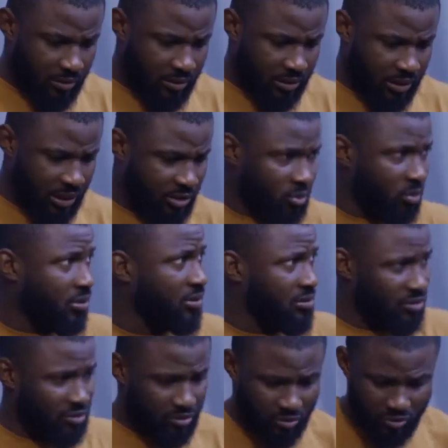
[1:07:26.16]
The network
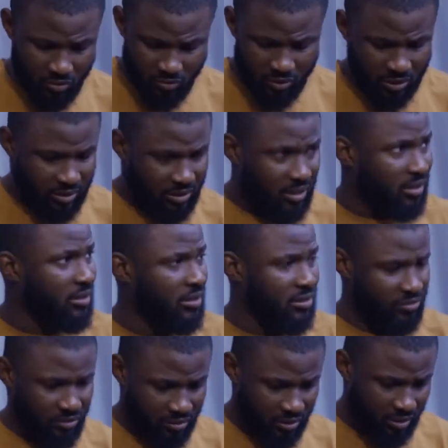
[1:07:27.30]
is slow. I think there's no